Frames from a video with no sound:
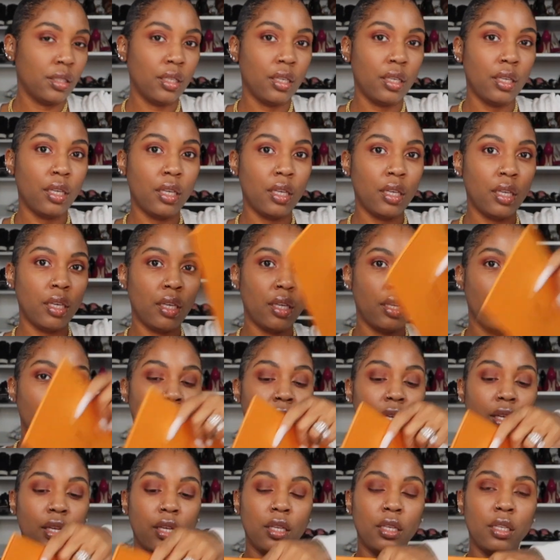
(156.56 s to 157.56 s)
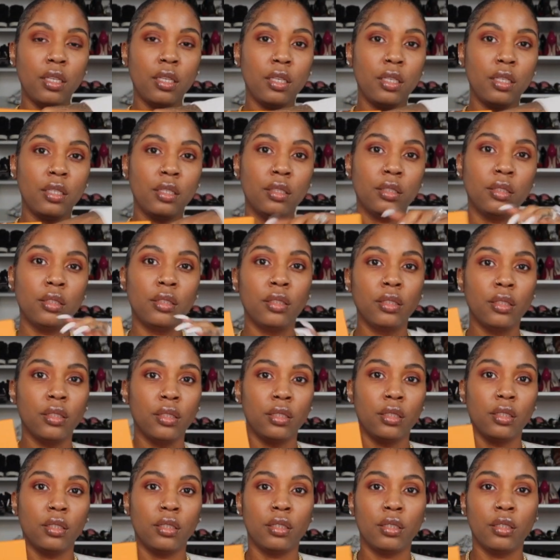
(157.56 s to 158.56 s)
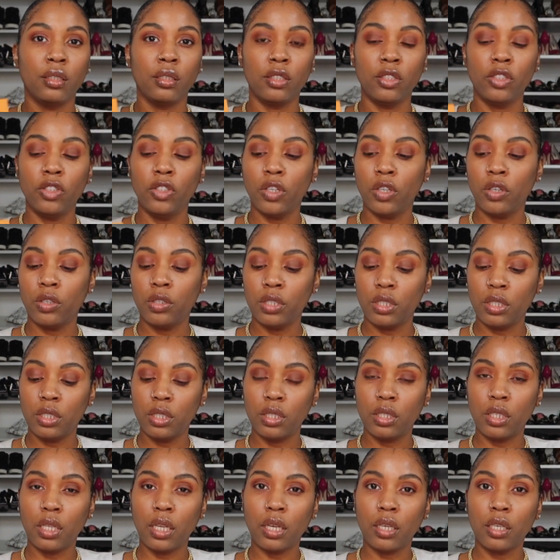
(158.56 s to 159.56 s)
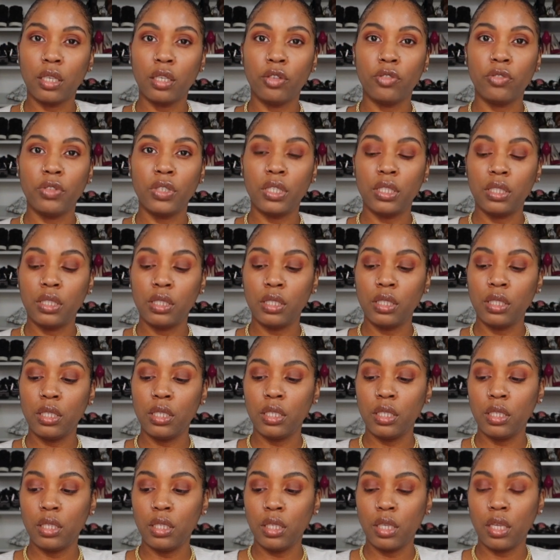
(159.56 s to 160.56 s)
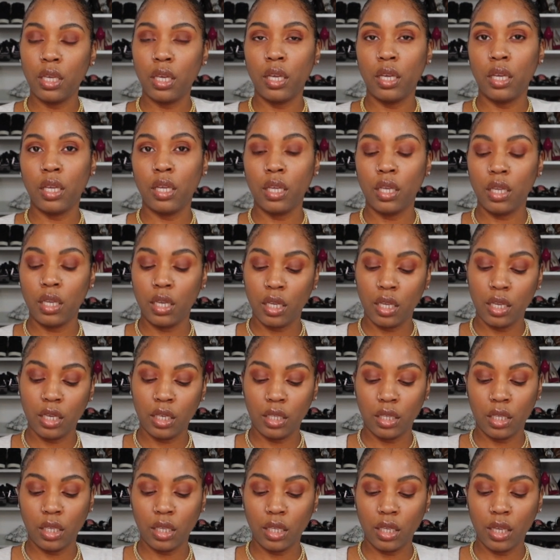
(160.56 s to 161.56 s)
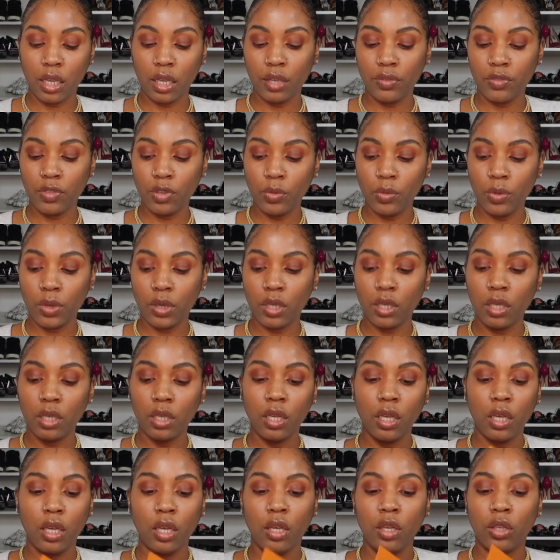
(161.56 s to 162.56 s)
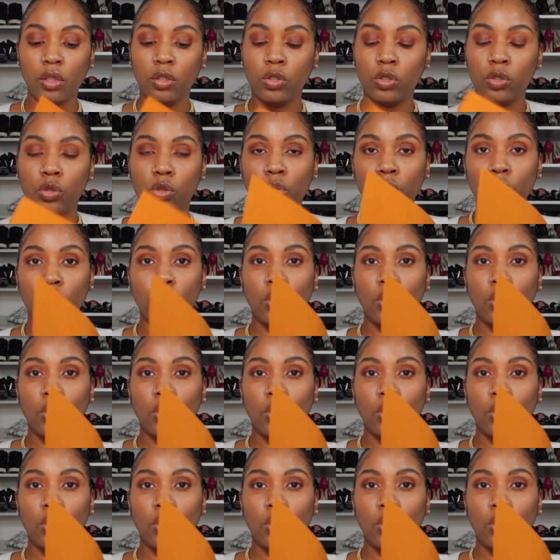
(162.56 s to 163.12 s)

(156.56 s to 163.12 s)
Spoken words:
And you know, this is like your receipt and anything, like if you want to do